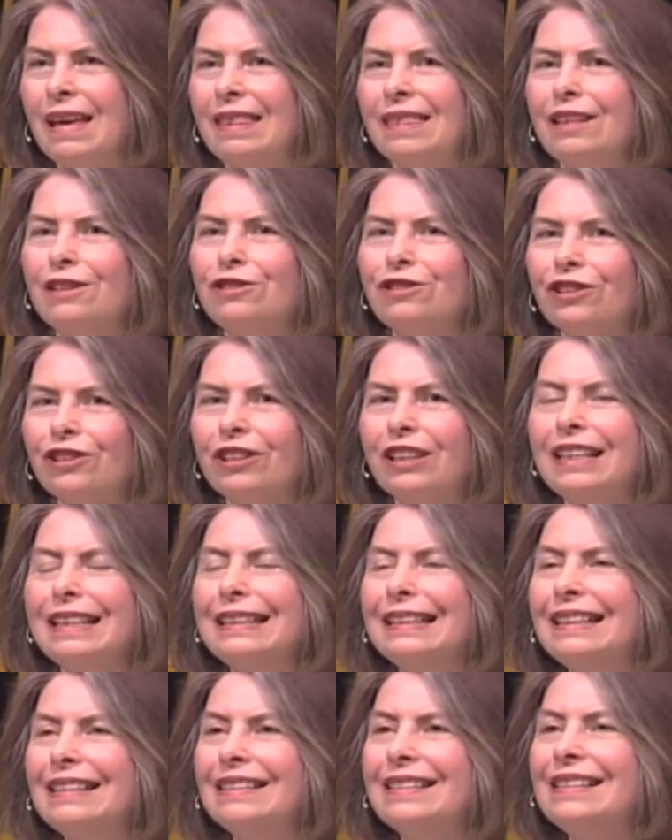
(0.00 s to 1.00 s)
The dirty
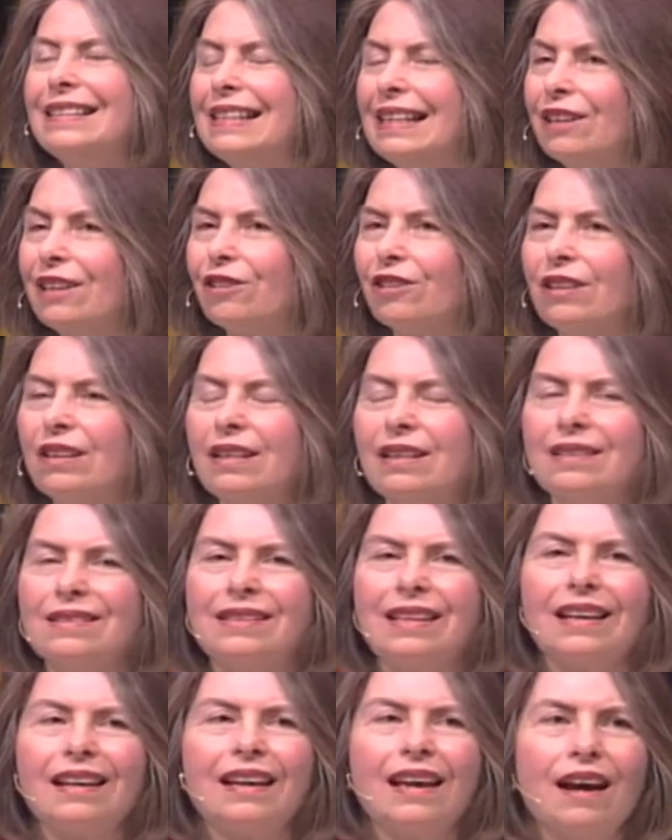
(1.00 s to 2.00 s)
little secret is
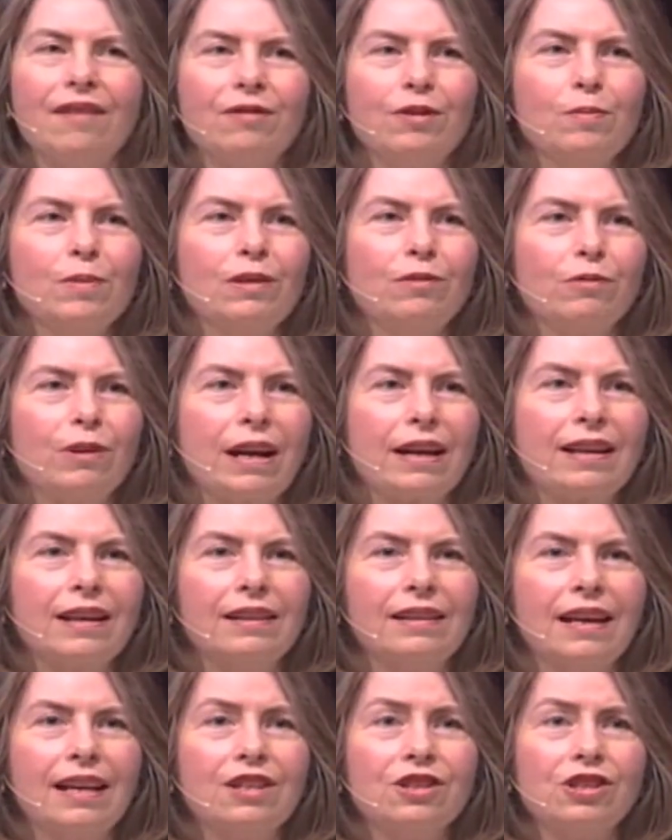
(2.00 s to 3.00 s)
that government
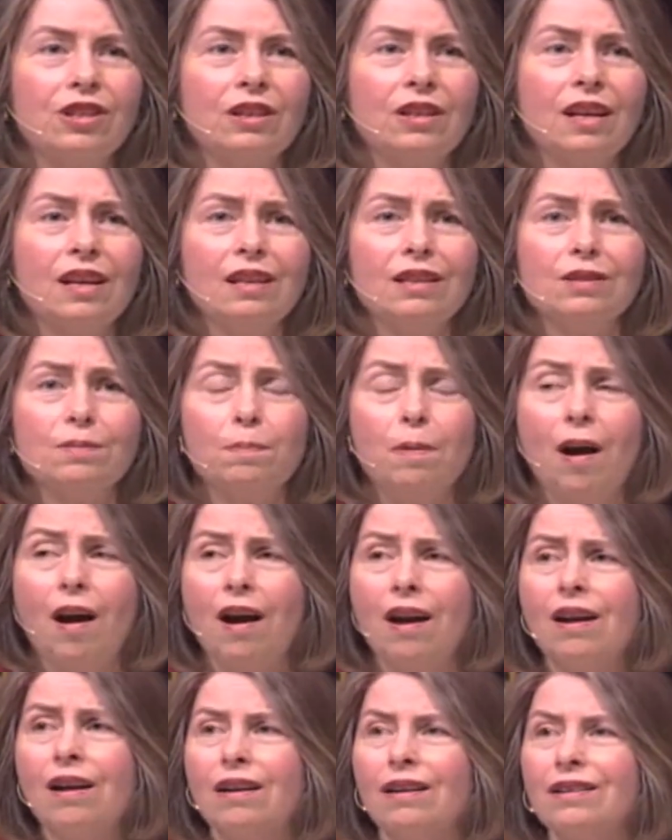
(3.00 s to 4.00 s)
regulation is
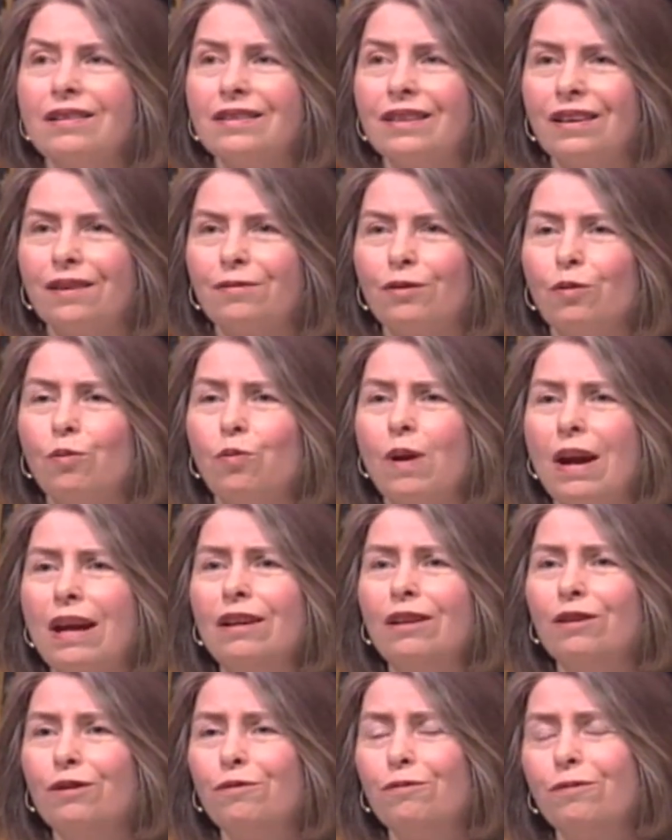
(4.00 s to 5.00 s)
part of a
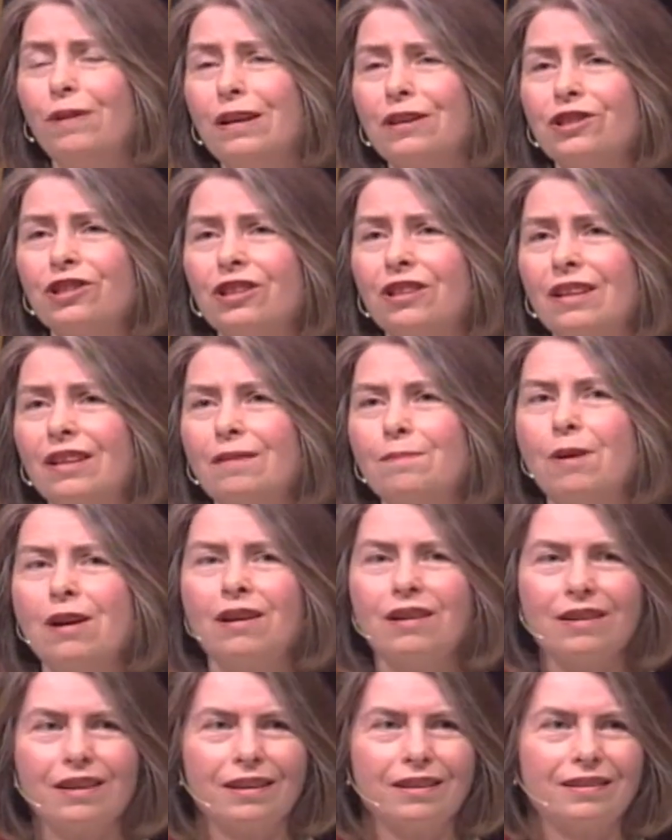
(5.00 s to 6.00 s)
well functioning
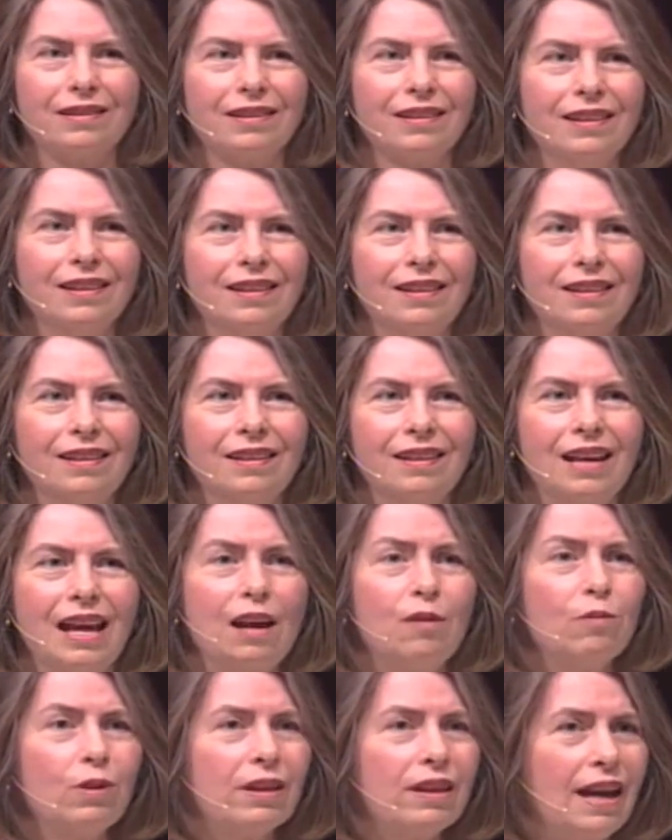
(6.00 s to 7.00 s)
market.
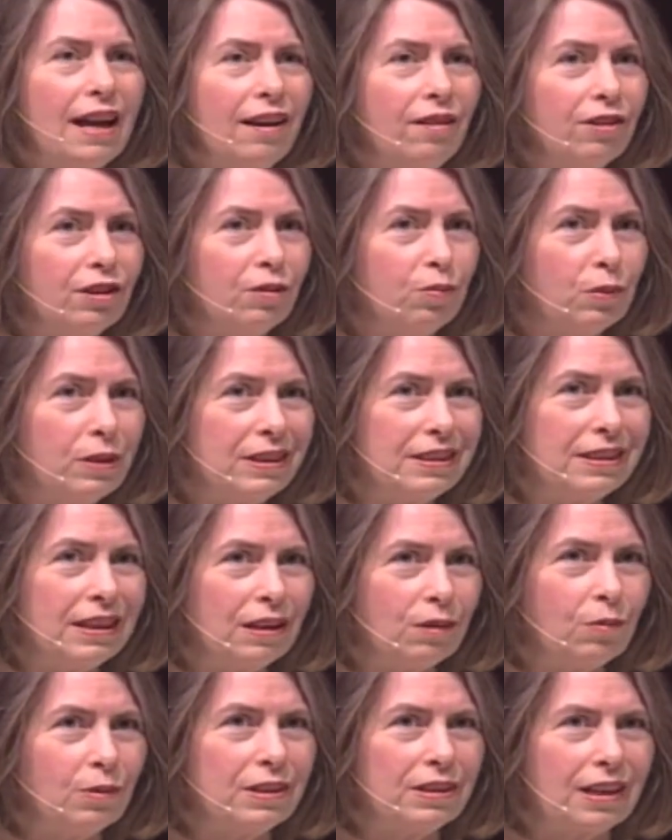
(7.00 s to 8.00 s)
And without it, we
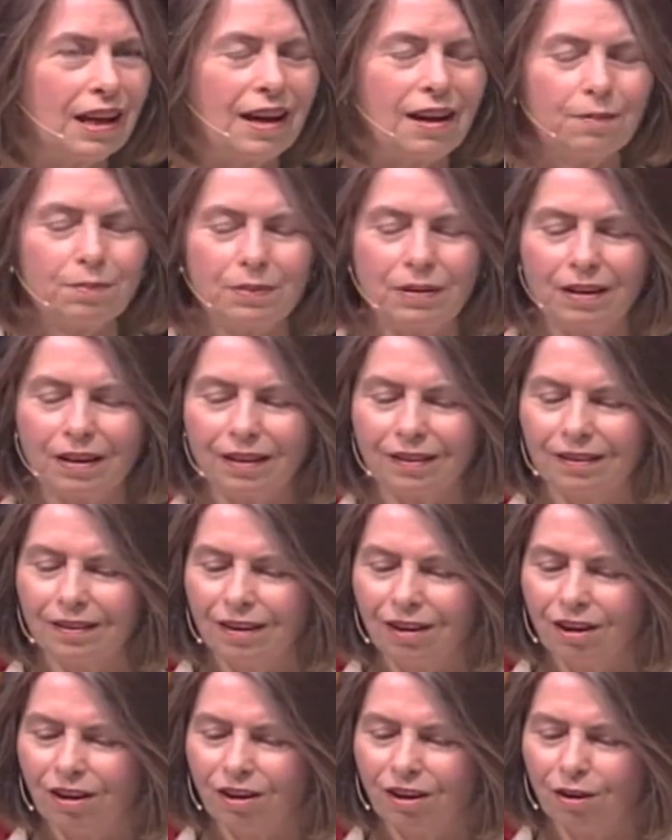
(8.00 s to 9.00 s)
see what's happening
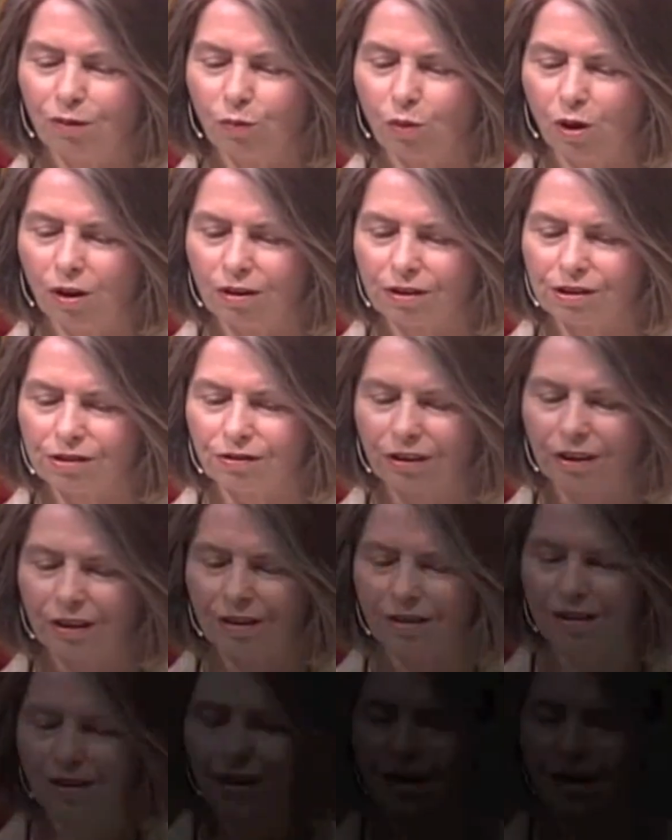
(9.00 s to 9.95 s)
on Wall Street.